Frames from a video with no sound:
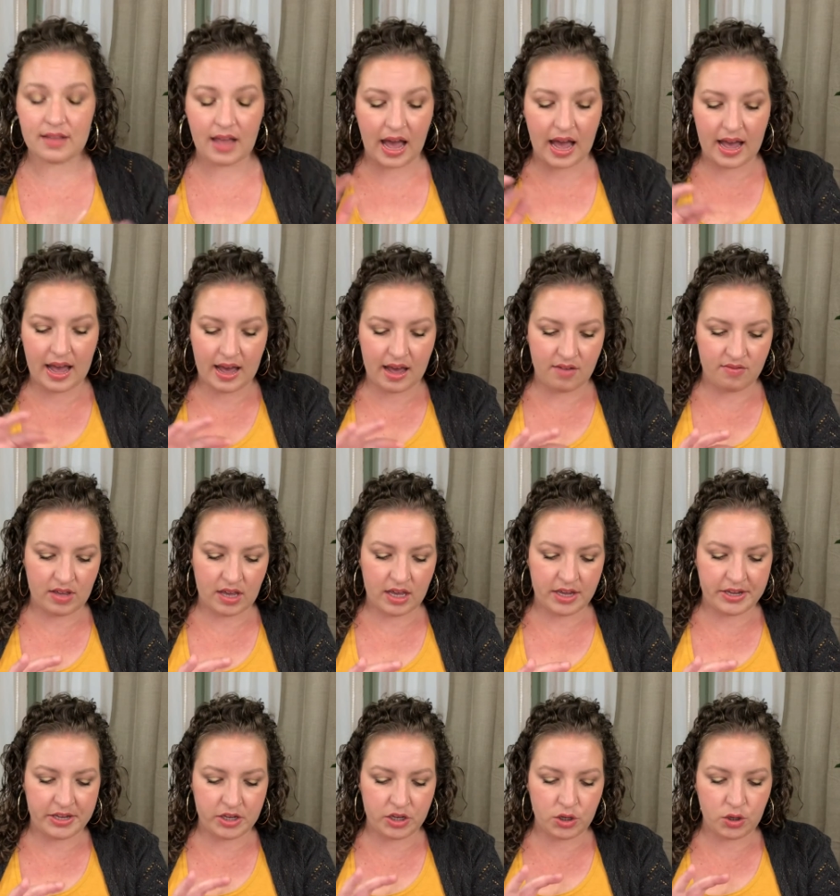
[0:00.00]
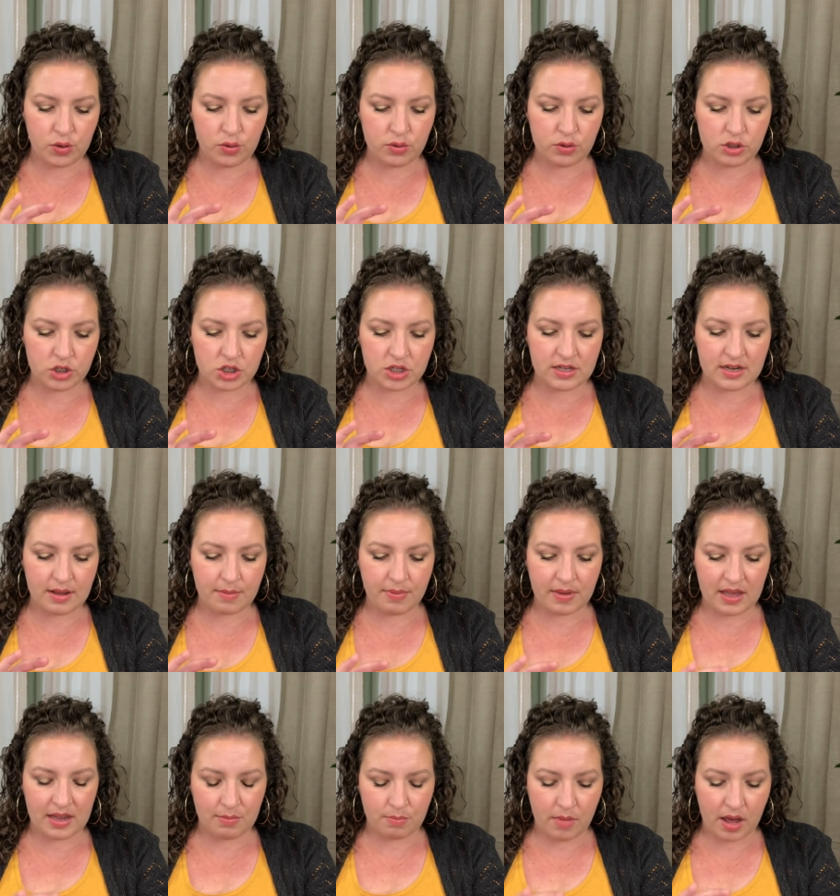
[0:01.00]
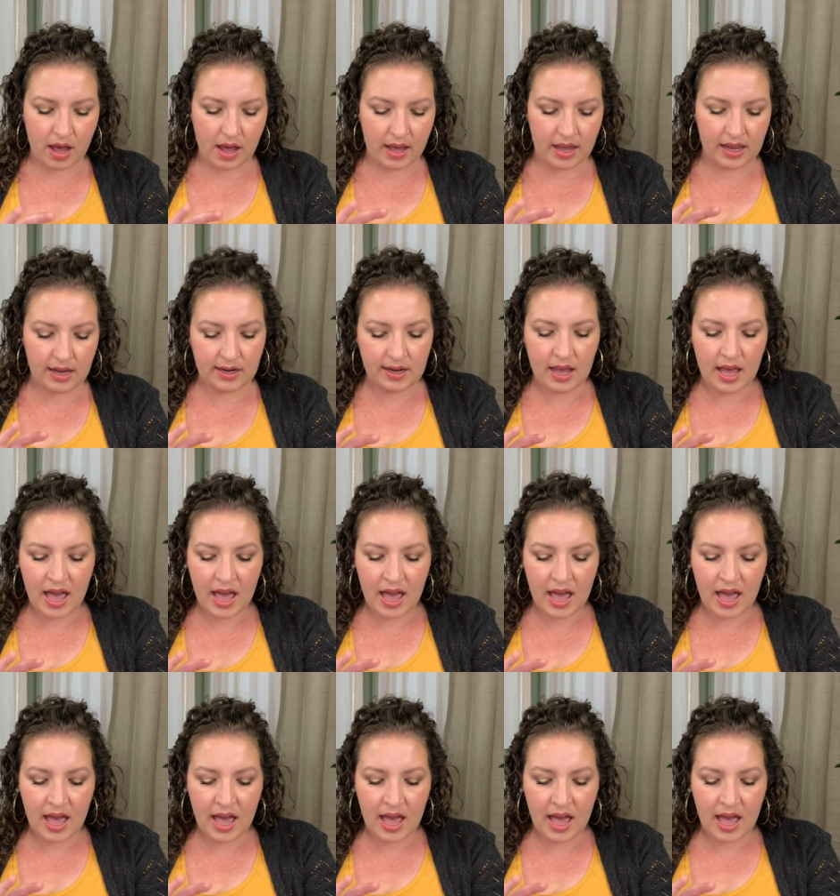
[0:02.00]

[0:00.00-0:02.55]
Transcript: I have a huge dip in mine.